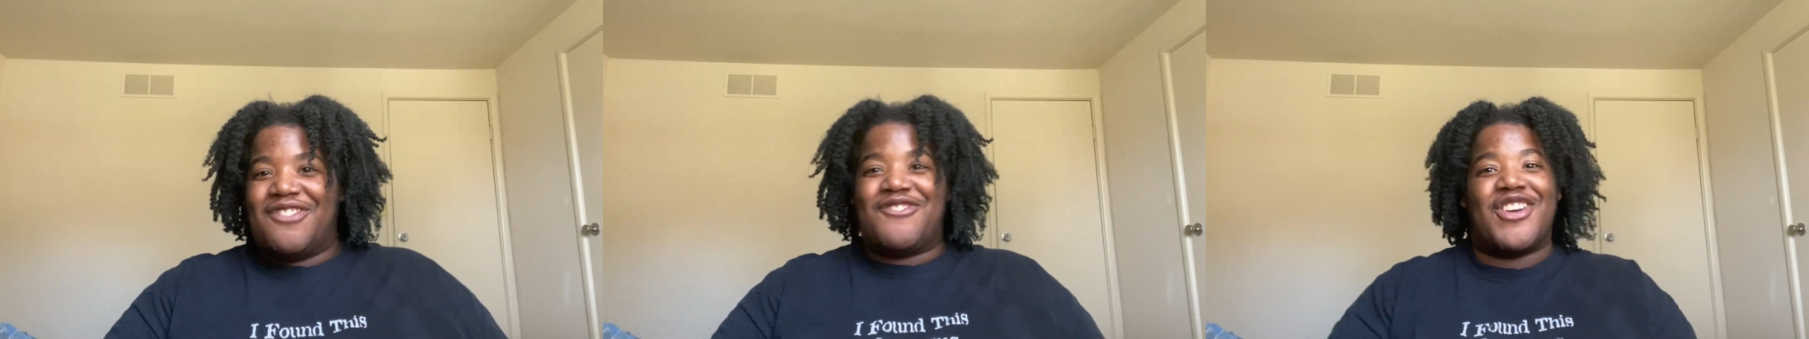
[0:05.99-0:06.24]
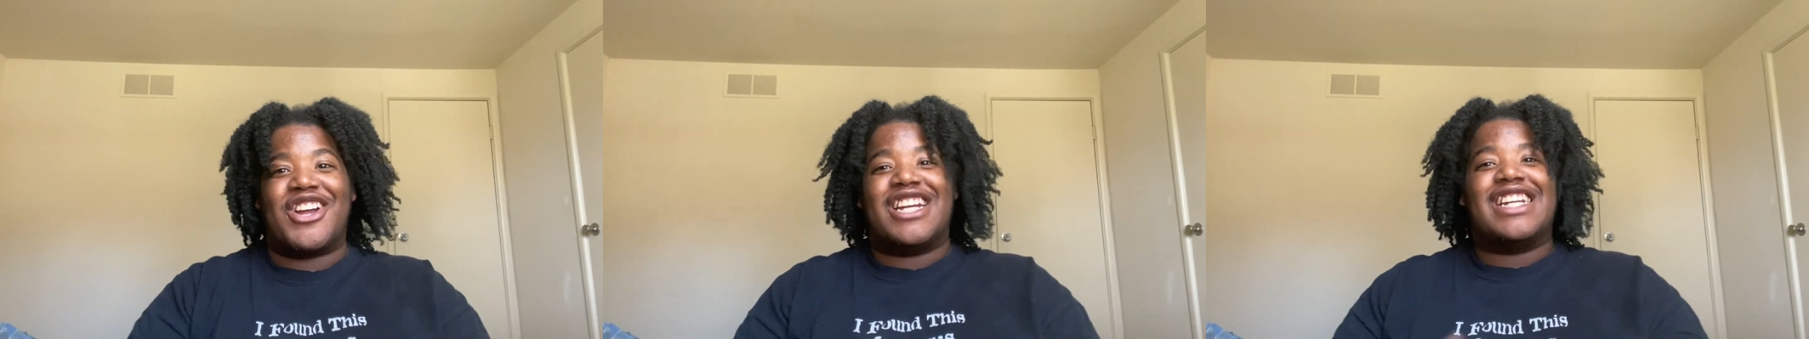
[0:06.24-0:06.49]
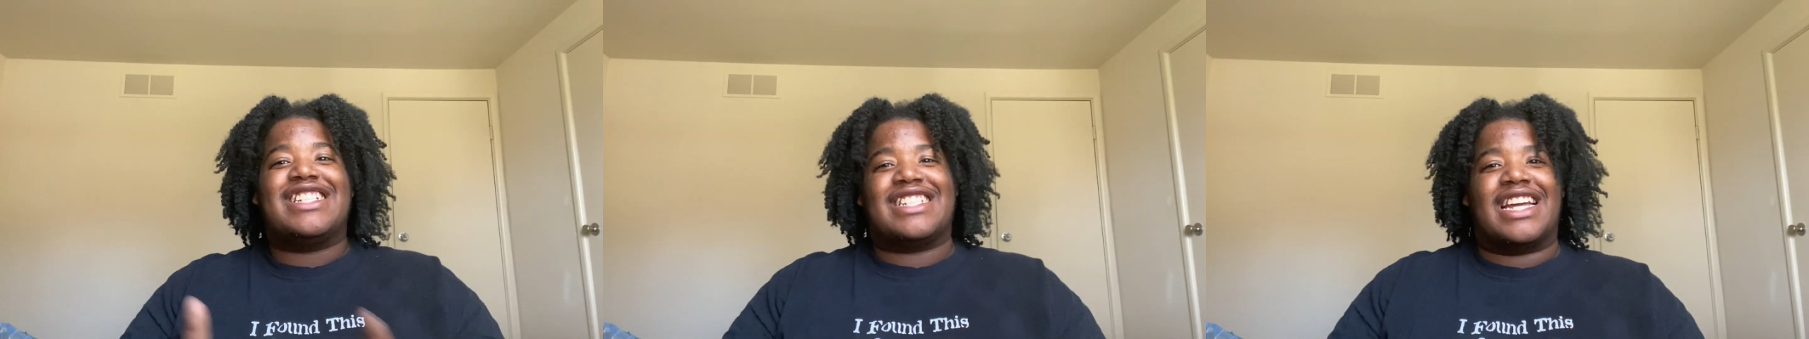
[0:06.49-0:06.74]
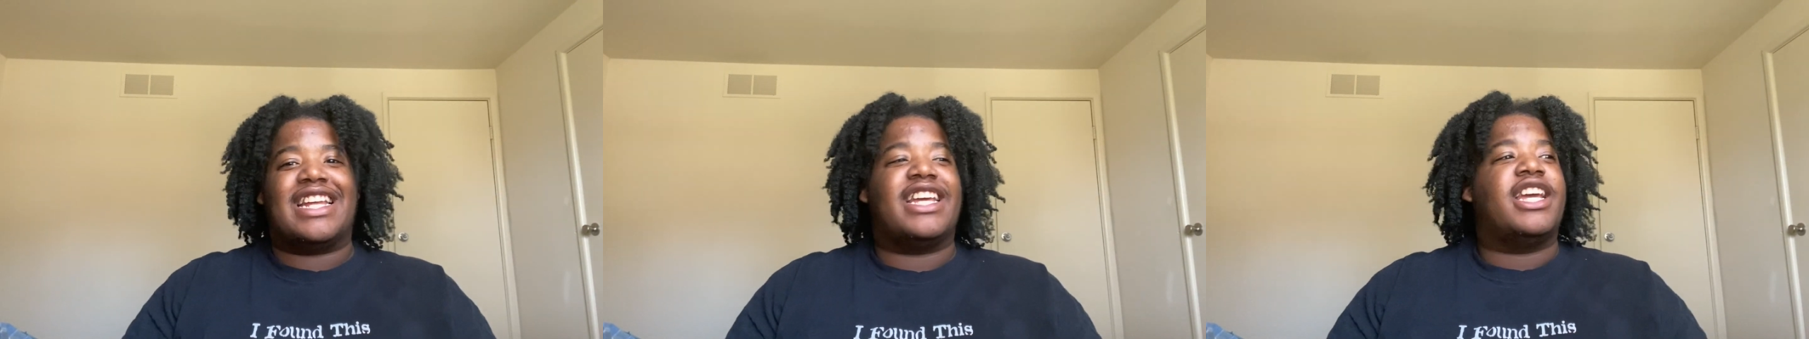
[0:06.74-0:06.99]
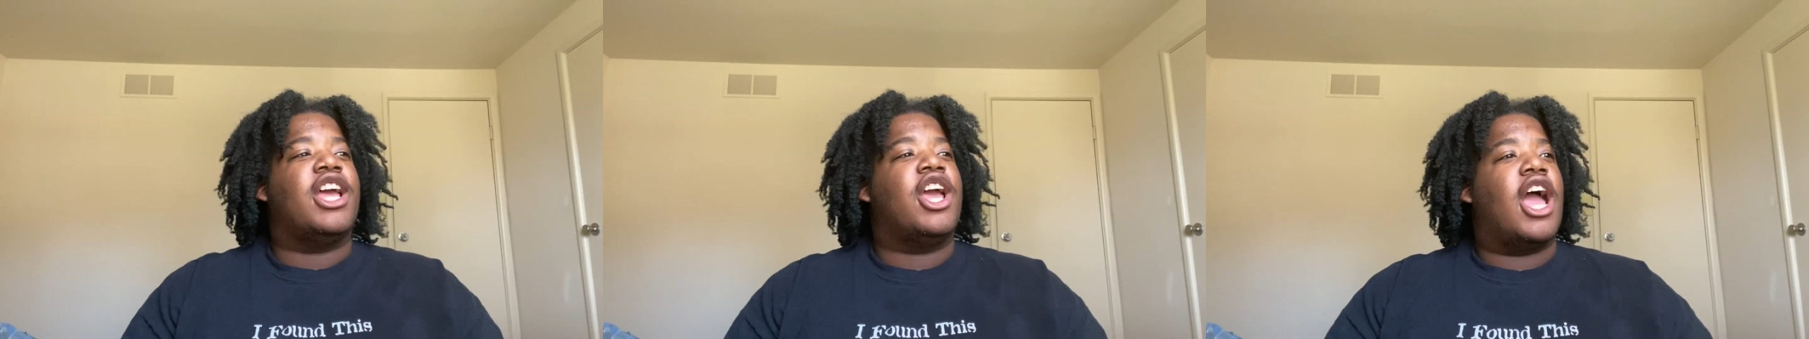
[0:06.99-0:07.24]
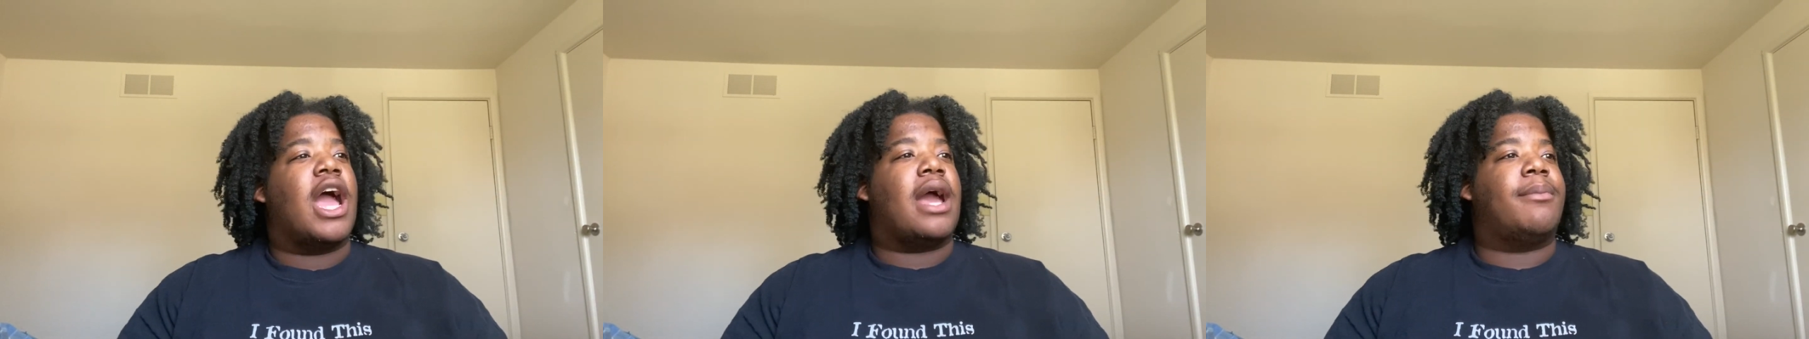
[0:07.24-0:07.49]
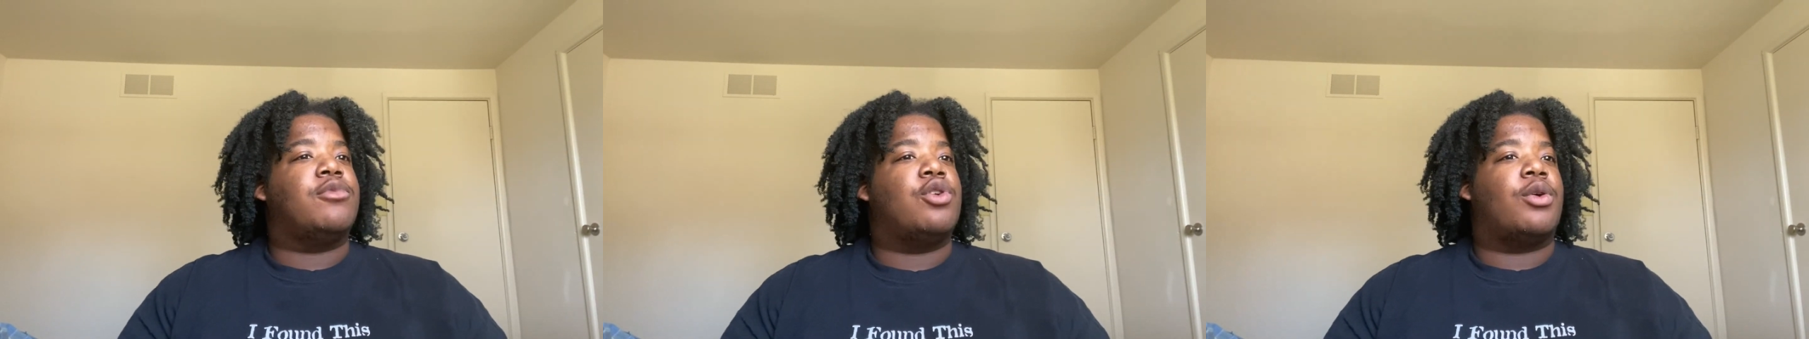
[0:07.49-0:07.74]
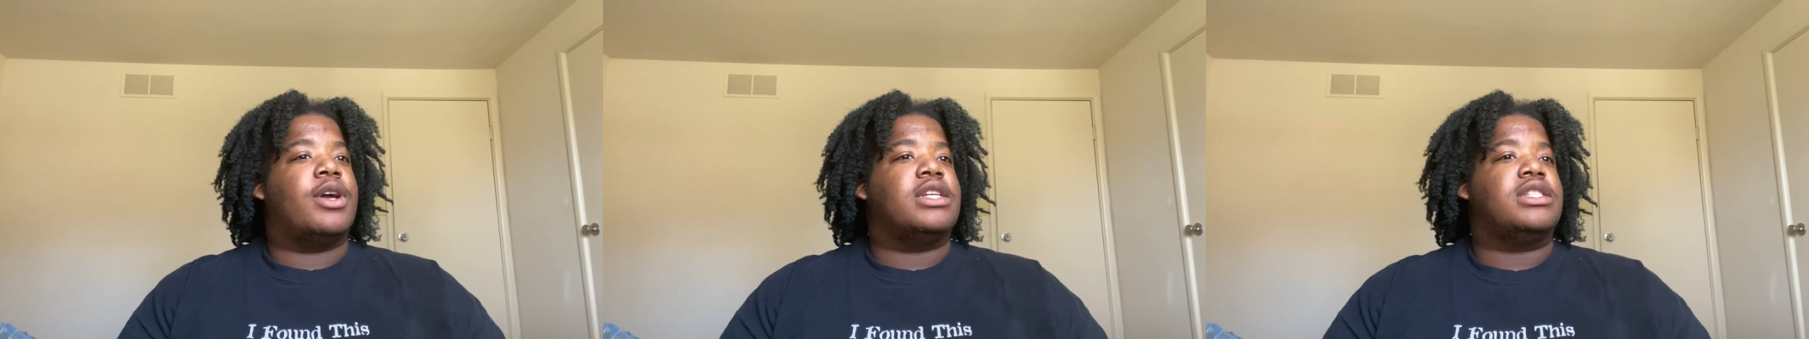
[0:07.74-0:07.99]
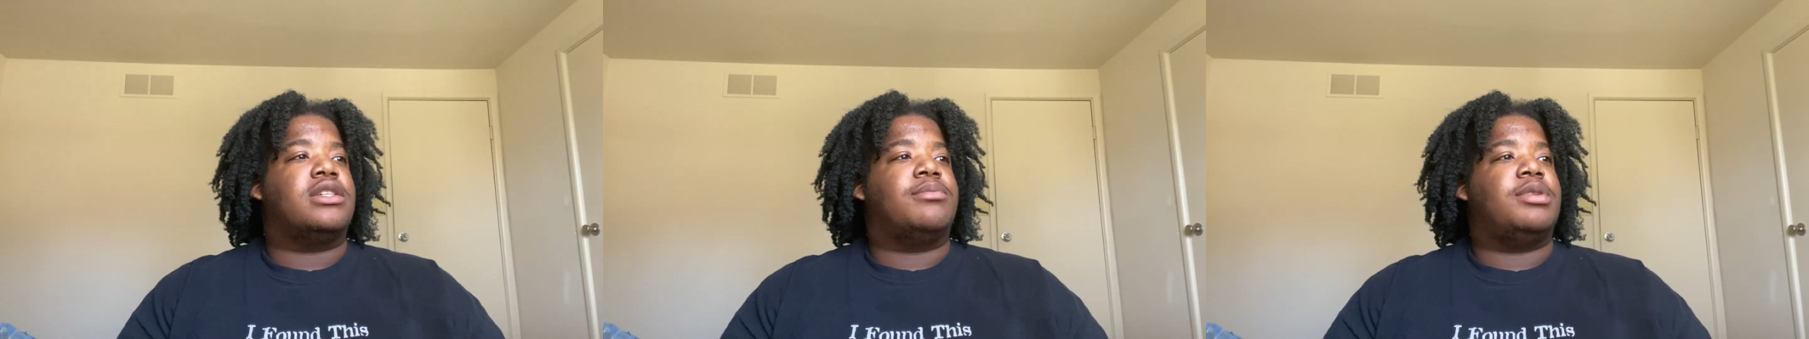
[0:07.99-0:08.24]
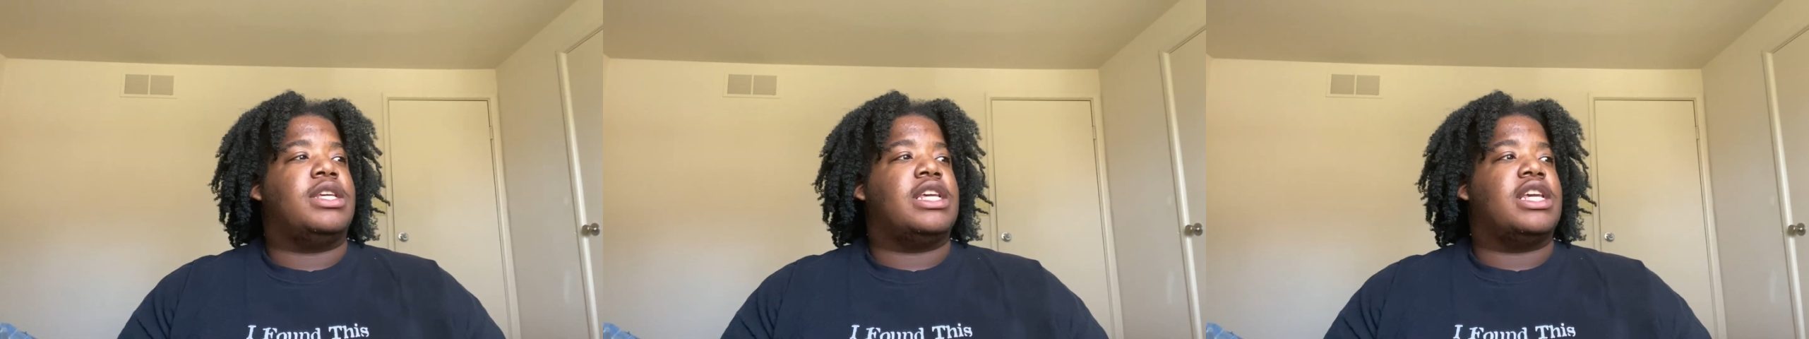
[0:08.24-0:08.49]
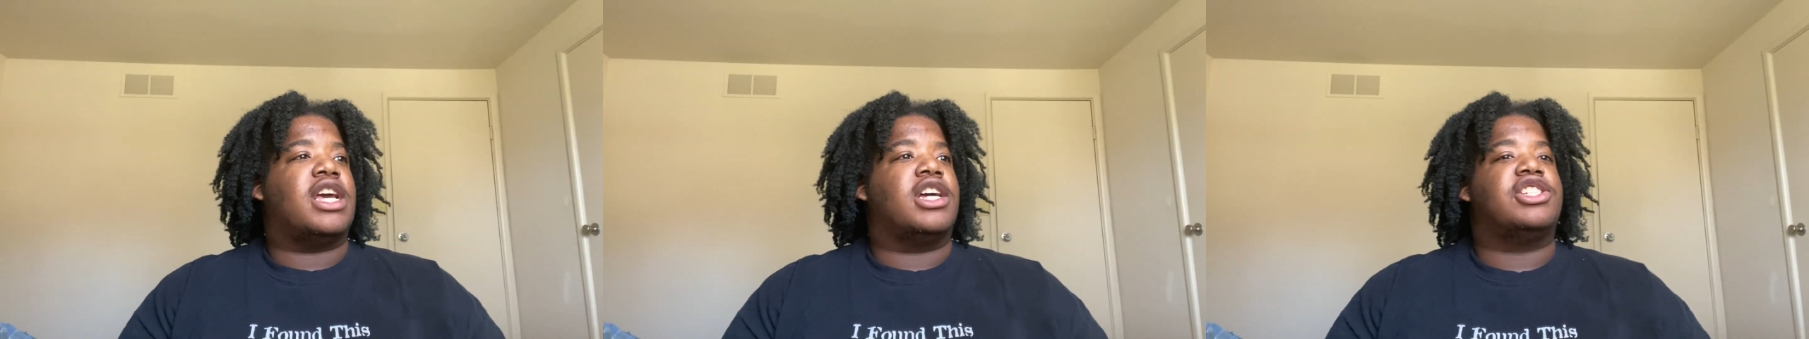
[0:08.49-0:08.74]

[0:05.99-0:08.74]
very exciting, I'm going to be